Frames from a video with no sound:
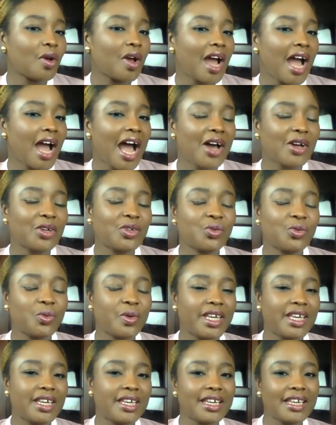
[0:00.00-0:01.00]
how do
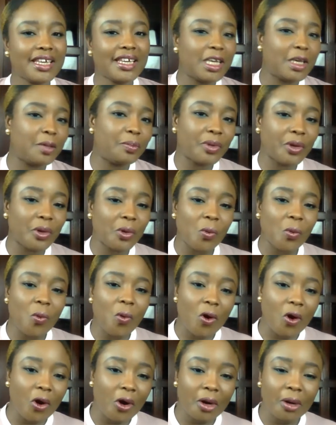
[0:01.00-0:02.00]
we keep it
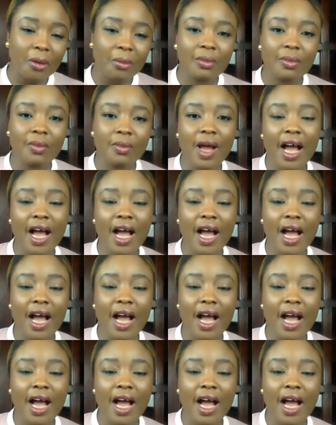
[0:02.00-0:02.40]
warm?